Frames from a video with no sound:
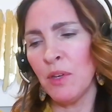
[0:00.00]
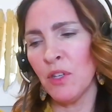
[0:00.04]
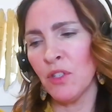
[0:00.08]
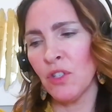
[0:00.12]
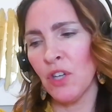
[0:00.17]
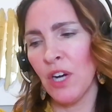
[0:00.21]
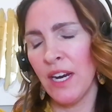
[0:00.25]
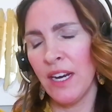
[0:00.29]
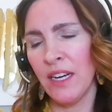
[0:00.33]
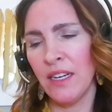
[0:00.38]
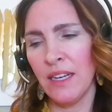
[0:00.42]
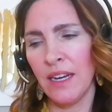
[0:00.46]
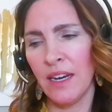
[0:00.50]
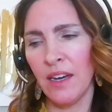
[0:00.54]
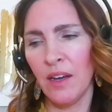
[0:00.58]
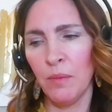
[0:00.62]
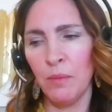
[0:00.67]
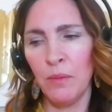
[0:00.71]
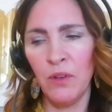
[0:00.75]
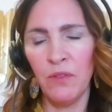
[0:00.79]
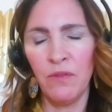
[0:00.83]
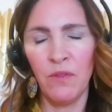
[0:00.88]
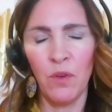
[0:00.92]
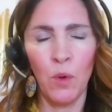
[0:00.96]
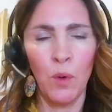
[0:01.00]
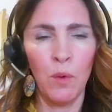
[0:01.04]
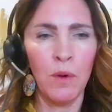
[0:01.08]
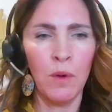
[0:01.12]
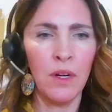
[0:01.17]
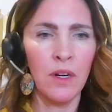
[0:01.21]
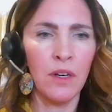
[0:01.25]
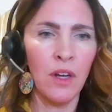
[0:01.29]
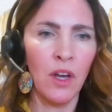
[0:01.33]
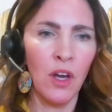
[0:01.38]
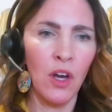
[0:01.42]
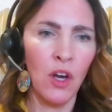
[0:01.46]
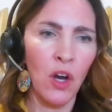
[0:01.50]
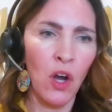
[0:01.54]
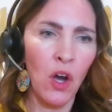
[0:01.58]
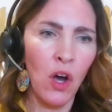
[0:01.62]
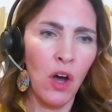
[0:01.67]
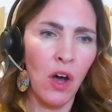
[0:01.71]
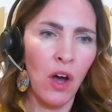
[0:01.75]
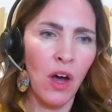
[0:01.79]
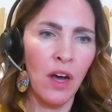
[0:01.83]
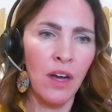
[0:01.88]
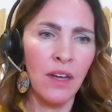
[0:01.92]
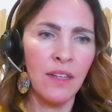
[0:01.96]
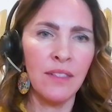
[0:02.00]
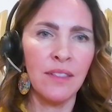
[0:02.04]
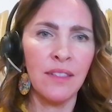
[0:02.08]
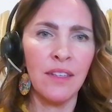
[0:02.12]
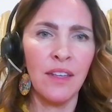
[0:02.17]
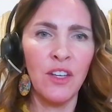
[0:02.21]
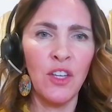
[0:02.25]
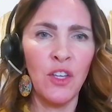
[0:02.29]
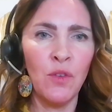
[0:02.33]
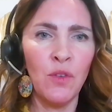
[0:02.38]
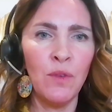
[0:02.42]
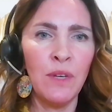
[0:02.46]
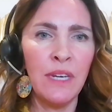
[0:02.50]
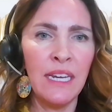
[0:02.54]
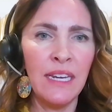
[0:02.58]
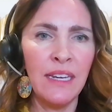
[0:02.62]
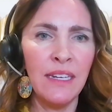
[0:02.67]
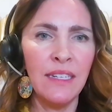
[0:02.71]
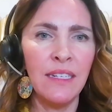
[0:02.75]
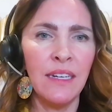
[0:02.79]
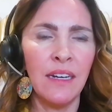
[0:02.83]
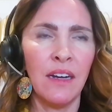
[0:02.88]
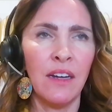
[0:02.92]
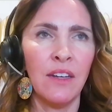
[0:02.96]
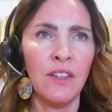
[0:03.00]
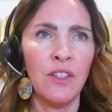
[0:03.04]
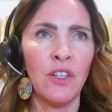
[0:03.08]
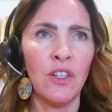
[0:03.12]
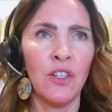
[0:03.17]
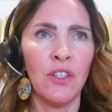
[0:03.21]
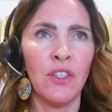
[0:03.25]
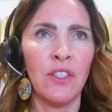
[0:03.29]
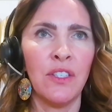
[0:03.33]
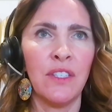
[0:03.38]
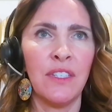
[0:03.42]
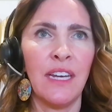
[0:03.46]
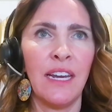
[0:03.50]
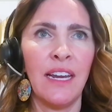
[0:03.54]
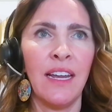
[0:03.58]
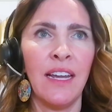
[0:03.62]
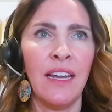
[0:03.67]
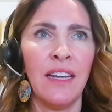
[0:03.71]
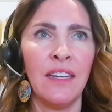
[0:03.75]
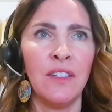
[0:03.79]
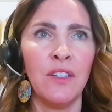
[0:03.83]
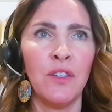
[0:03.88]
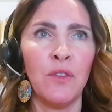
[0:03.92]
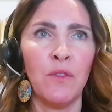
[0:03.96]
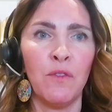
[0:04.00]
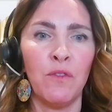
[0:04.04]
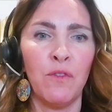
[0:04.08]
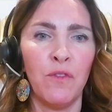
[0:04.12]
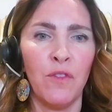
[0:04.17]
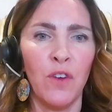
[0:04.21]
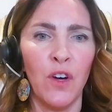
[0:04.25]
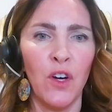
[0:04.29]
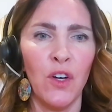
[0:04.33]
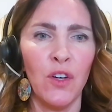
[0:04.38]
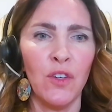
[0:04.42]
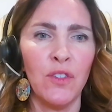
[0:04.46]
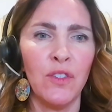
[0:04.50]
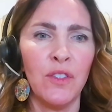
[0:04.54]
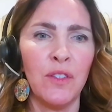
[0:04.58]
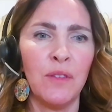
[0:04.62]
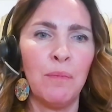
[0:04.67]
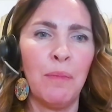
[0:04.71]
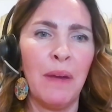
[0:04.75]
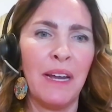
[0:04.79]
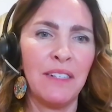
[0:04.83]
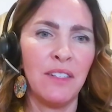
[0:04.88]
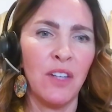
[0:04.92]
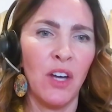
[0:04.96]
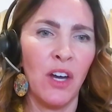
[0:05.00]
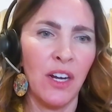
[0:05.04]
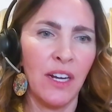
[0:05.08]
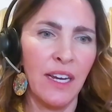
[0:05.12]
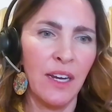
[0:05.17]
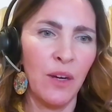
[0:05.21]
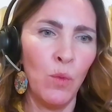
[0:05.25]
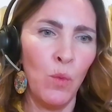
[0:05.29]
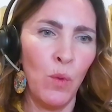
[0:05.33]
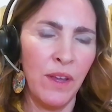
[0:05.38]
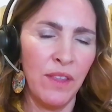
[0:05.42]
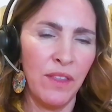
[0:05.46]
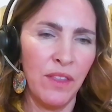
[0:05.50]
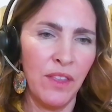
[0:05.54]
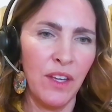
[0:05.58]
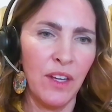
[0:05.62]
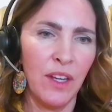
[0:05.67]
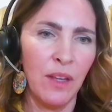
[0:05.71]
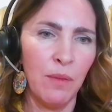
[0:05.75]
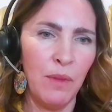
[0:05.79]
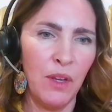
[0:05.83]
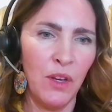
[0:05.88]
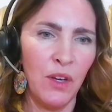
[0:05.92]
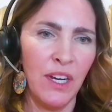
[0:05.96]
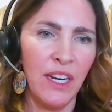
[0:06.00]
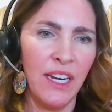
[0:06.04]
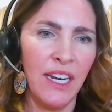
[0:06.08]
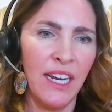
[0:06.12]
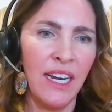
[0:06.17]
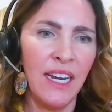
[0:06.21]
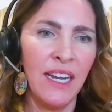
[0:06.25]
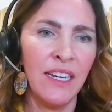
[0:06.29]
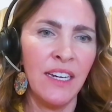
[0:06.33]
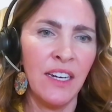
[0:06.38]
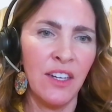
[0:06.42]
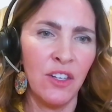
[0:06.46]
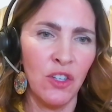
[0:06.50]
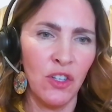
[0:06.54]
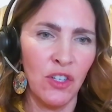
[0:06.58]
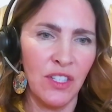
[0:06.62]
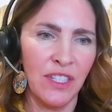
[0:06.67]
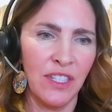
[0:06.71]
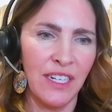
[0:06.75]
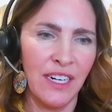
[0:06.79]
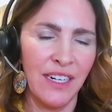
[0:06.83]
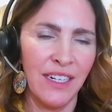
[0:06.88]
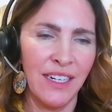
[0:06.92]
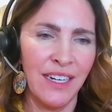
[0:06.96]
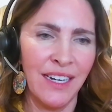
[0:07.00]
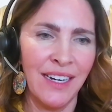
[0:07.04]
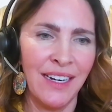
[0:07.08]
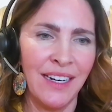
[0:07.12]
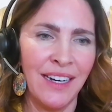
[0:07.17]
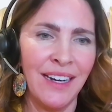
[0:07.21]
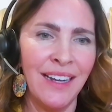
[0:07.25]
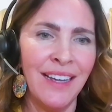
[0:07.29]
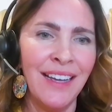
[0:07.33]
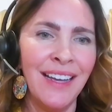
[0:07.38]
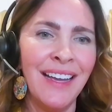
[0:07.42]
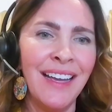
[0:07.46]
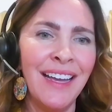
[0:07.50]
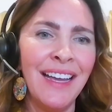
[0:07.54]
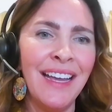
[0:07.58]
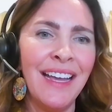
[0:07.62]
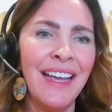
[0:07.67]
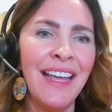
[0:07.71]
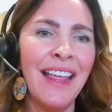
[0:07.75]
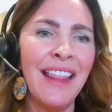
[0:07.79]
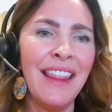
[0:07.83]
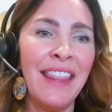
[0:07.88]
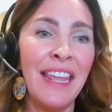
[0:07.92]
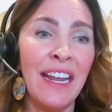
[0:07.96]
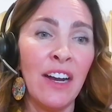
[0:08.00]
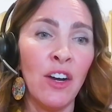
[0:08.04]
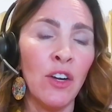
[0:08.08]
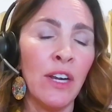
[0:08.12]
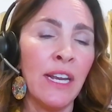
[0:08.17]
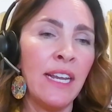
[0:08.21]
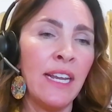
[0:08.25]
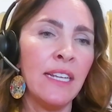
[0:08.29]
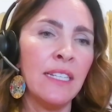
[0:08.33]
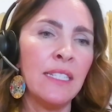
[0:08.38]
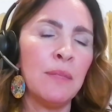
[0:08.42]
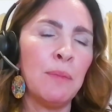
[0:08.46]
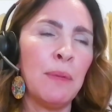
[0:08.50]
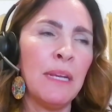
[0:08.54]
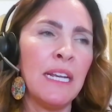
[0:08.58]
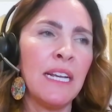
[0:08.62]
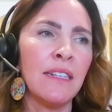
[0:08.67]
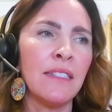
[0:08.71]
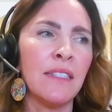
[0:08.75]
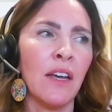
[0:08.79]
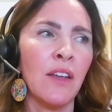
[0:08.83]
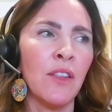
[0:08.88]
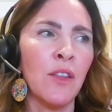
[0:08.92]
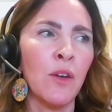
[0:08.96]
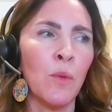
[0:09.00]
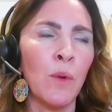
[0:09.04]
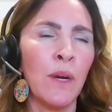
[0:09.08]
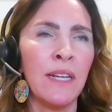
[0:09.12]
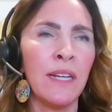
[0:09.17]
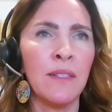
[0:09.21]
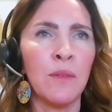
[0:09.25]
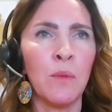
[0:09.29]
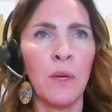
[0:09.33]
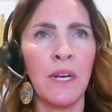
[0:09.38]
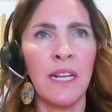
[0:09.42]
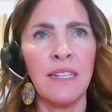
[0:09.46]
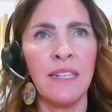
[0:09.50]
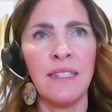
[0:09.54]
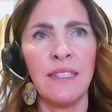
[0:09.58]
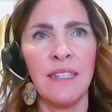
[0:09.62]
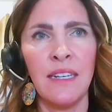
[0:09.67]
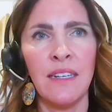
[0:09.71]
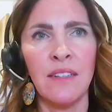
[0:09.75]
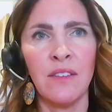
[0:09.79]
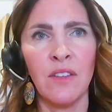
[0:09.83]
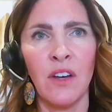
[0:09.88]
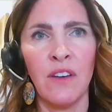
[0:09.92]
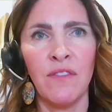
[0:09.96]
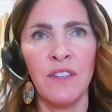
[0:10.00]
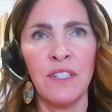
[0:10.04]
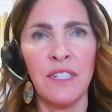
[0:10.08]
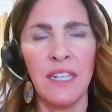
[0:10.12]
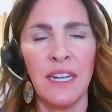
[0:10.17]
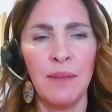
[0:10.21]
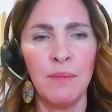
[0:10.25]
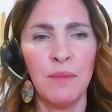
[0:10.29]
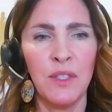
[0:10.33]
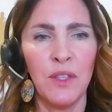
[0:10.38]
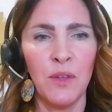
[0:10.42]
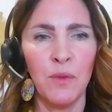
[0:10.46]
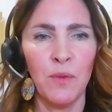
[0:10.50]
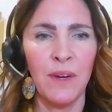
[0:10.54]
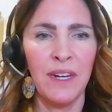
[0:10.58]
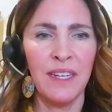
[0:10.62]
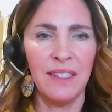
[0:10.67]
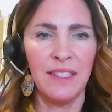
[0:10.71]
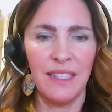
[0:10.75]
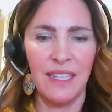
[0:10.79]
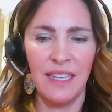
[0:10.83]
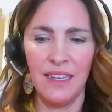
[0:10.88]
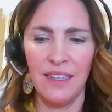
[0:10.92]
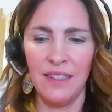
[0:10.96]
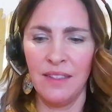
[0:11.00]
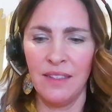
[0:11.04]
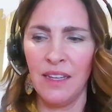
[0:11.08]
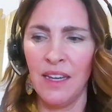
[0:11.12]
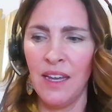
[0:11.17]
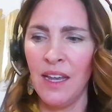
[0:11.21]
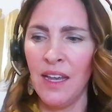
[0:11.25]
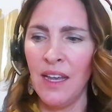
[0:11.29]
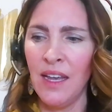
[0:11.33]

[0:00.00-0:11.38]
you're trying to help move forward a cause, you need to understand first by talking with the community and understanding their needs, because otherwise what I see is oftentimes the risk is